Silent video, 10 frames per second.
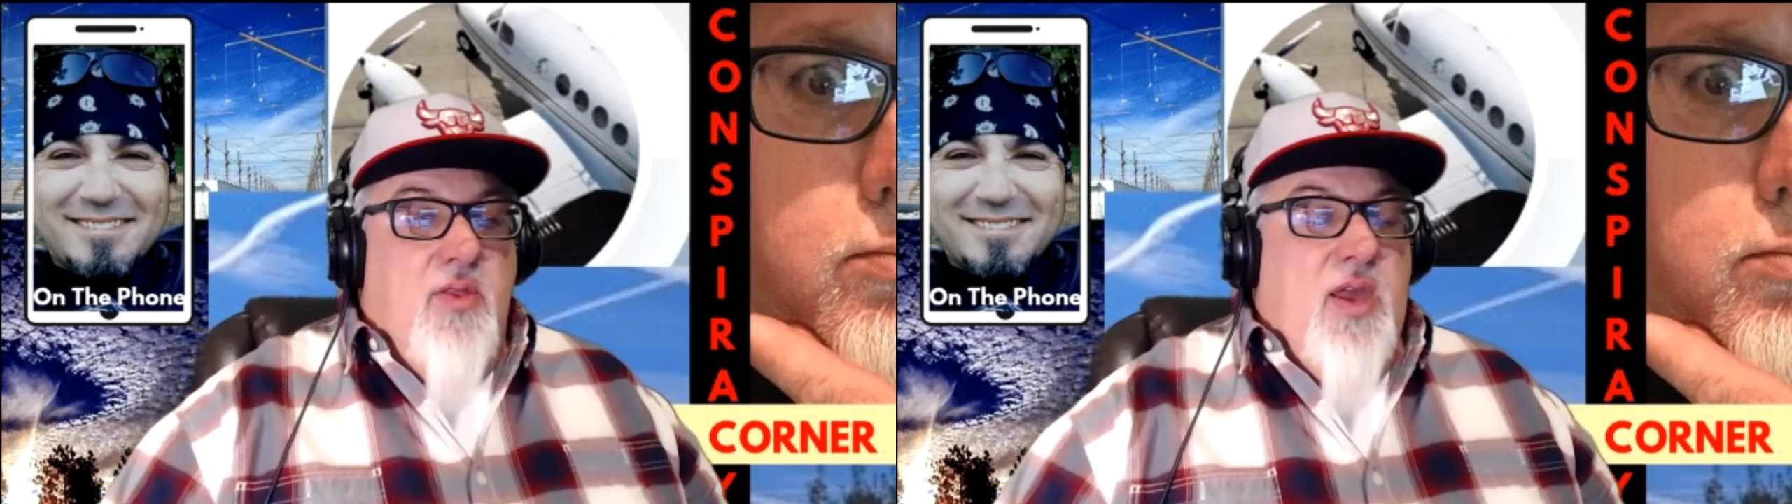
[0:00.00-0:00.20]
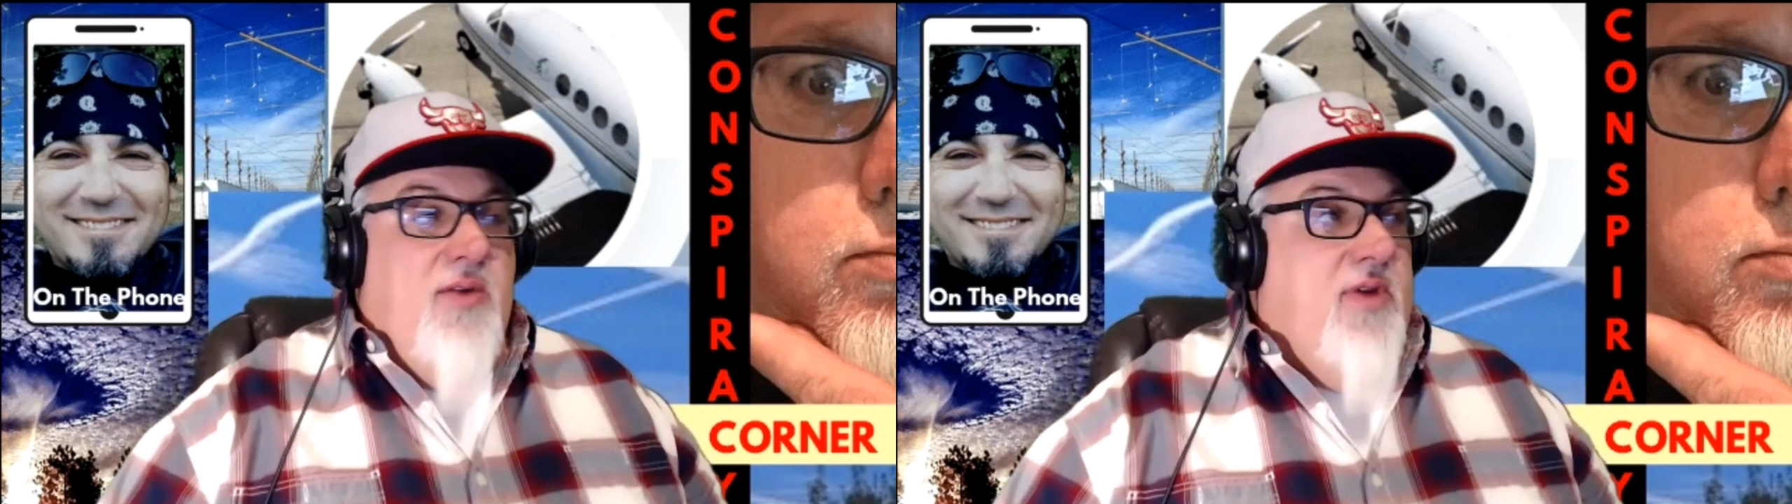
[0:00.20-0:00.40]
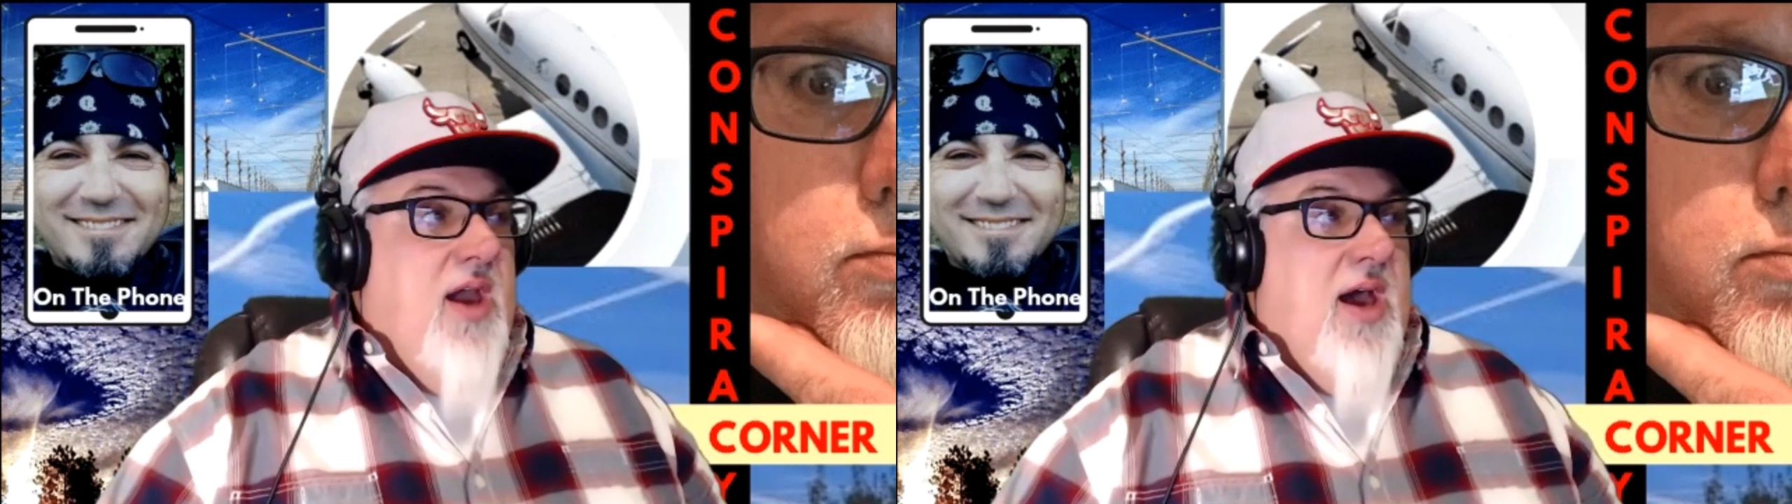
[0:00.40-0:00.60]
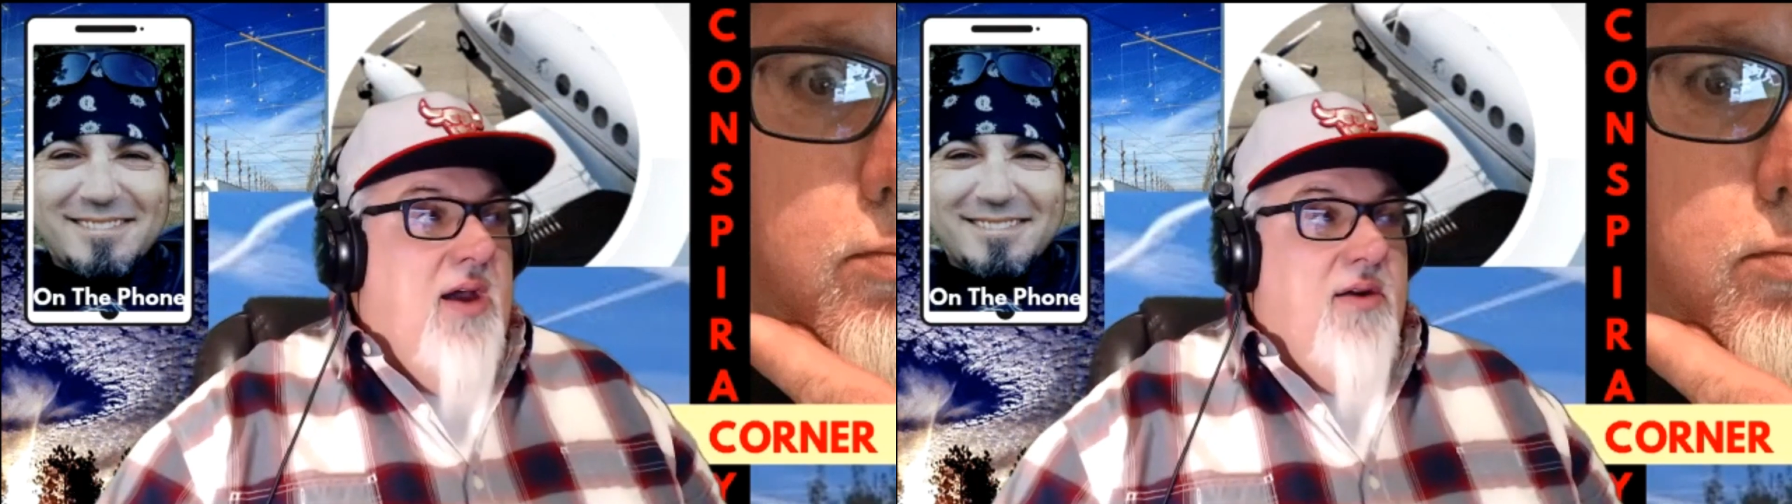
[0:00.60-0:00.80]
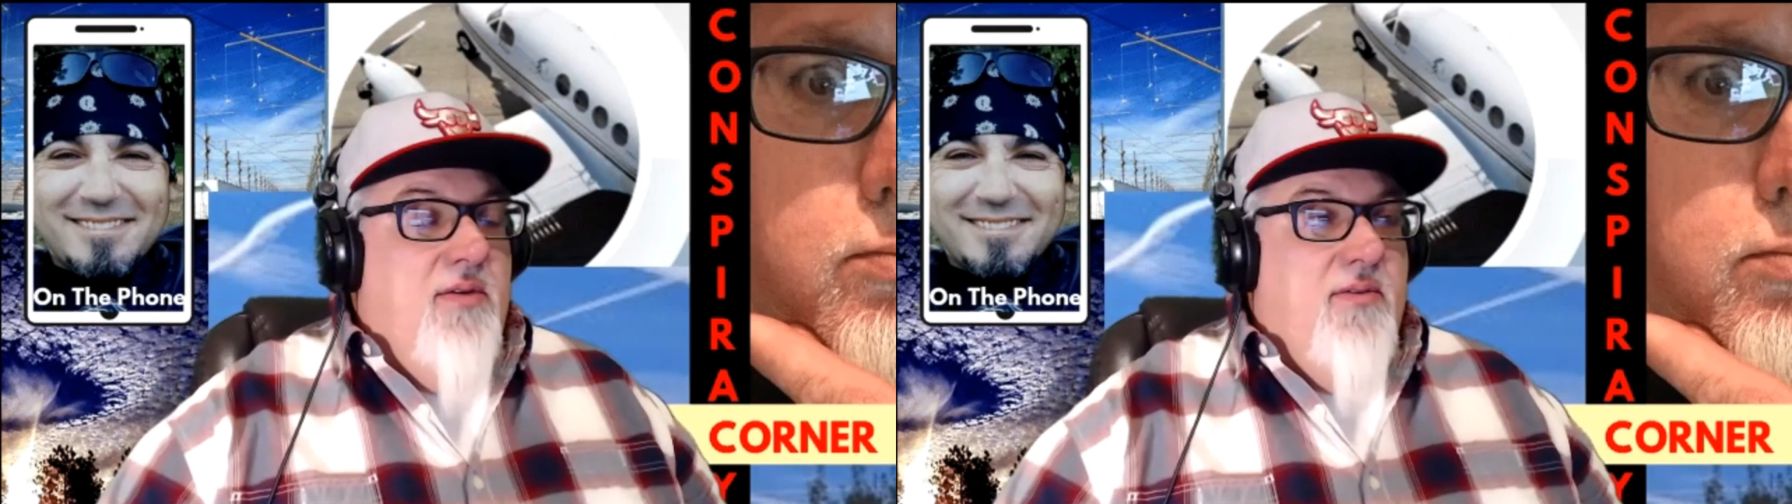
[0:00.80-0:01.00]
They've got
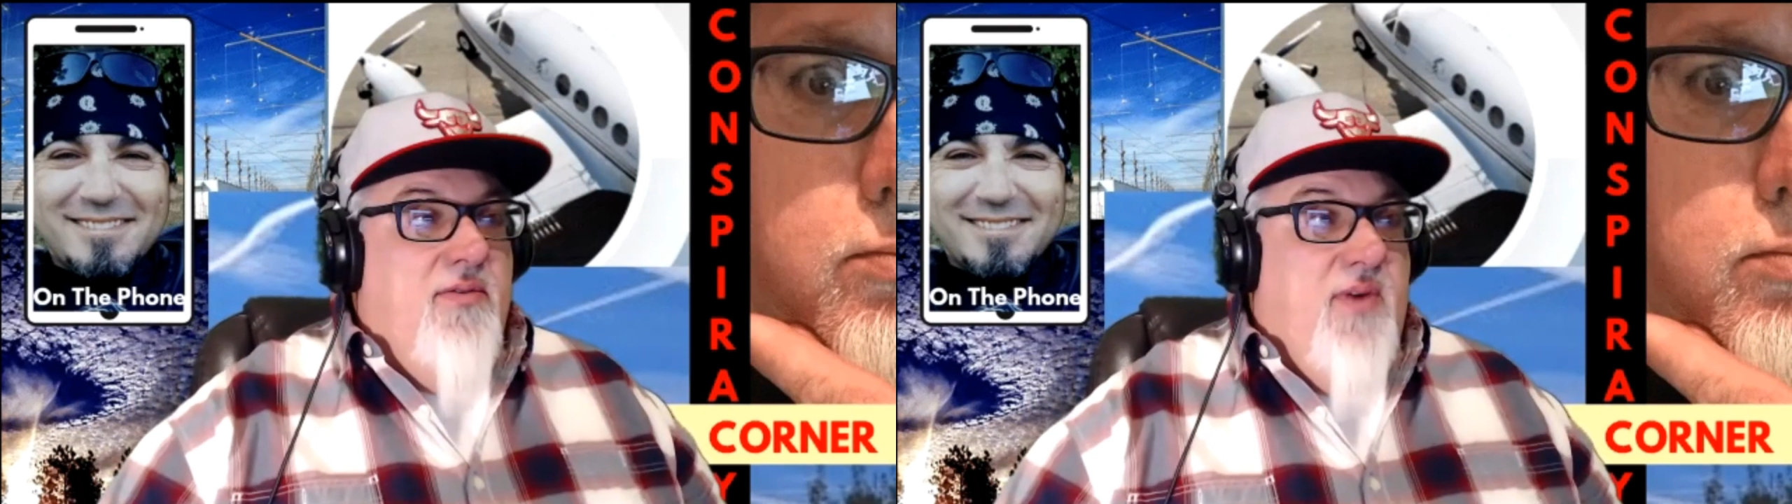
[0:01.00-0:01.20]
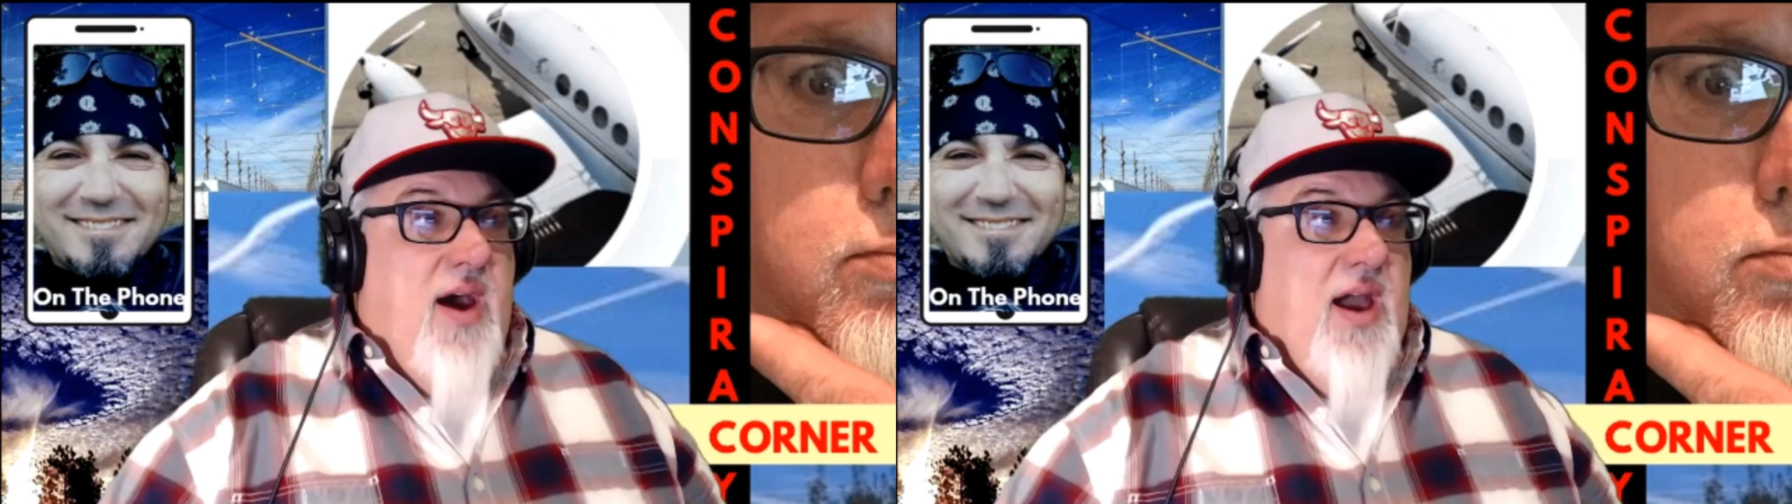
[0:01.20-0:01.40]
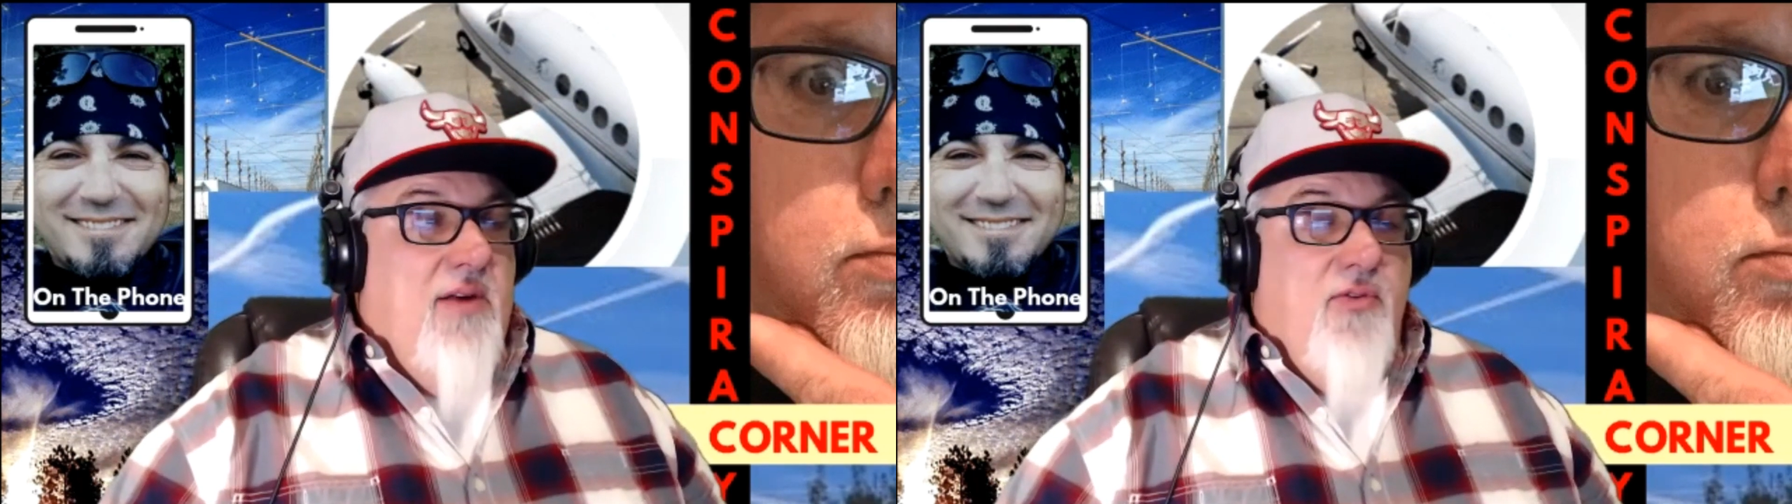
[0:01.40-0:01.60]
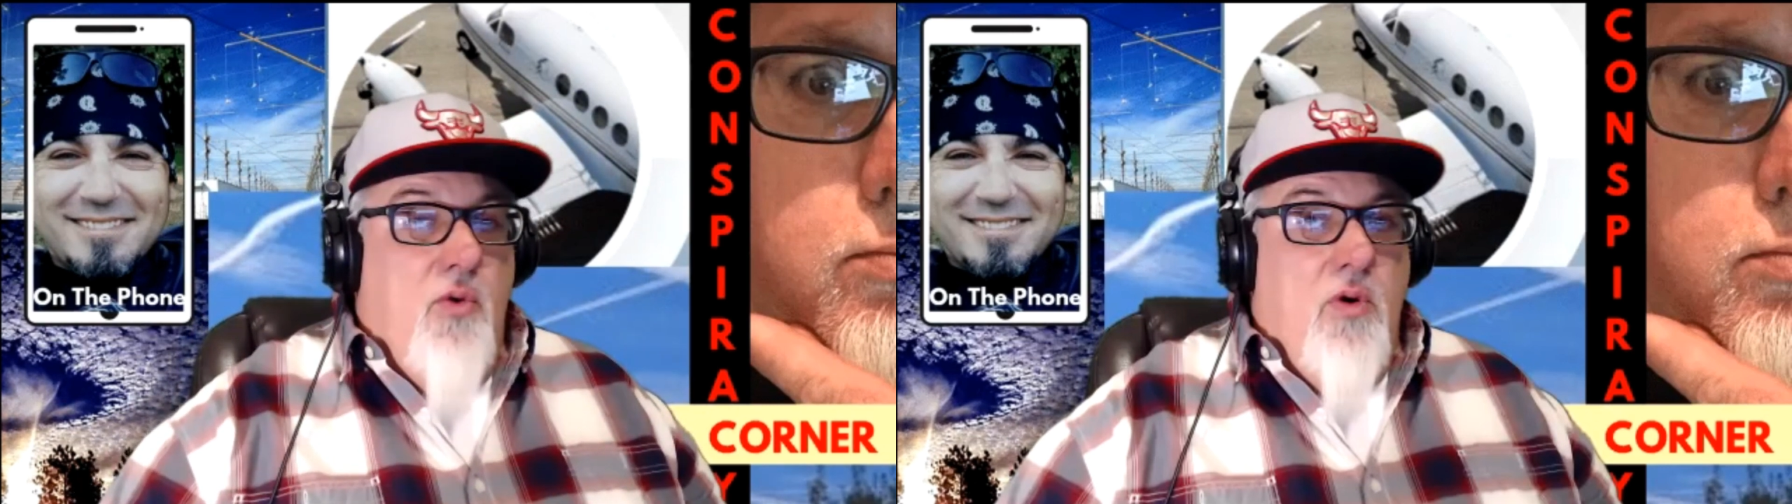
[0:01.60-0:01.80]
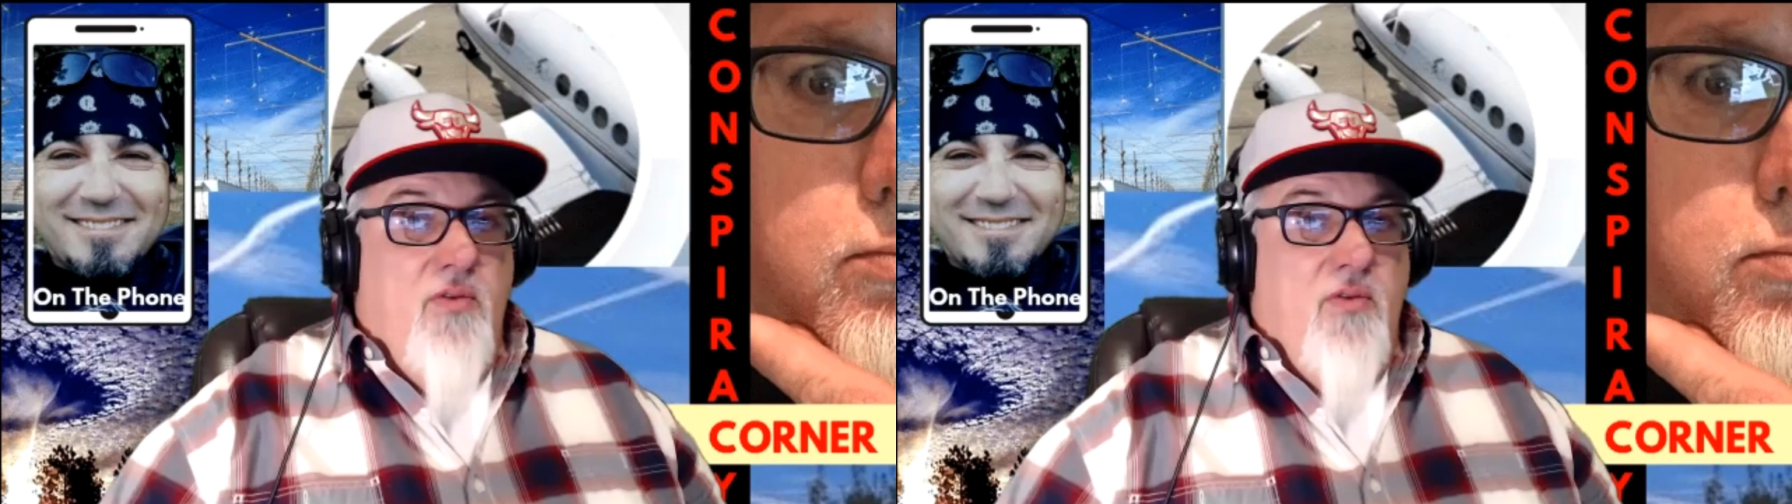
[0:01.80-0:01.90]
4,